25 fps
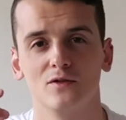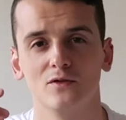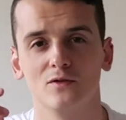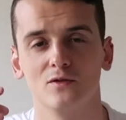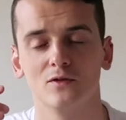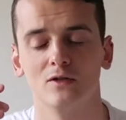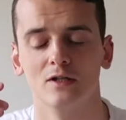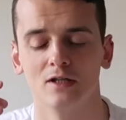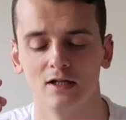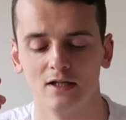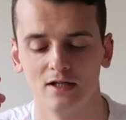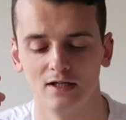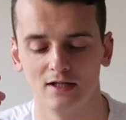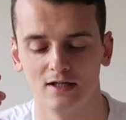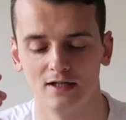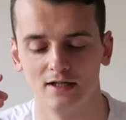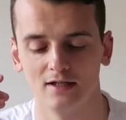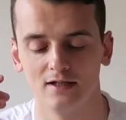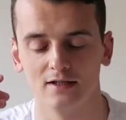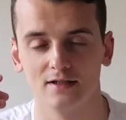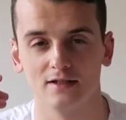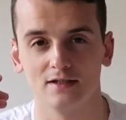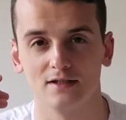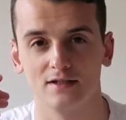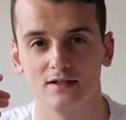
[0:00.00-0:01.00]
to
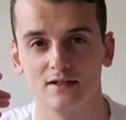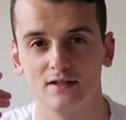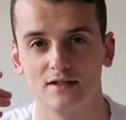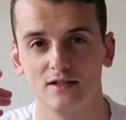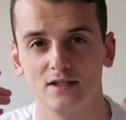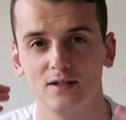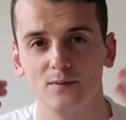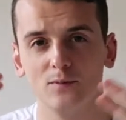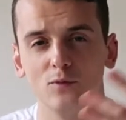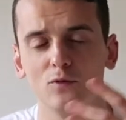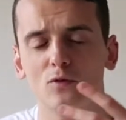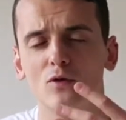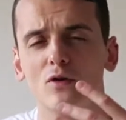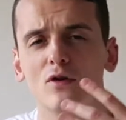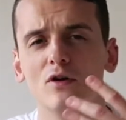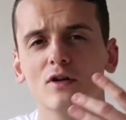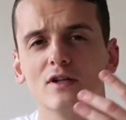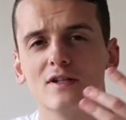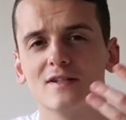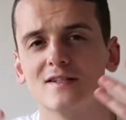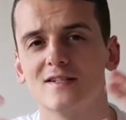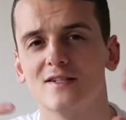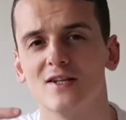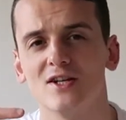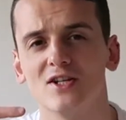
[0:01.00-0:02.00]
deep
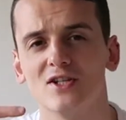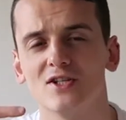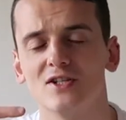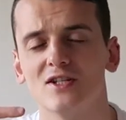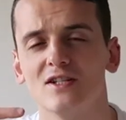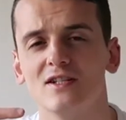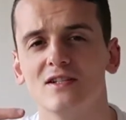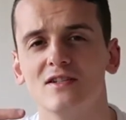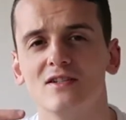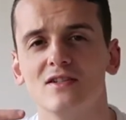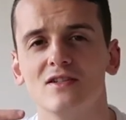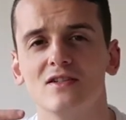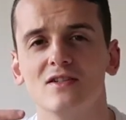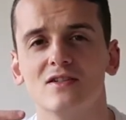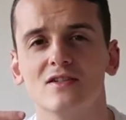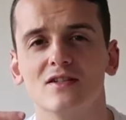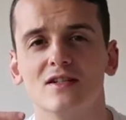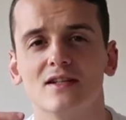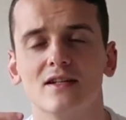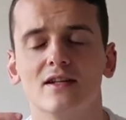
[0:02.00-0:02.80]
work sessions,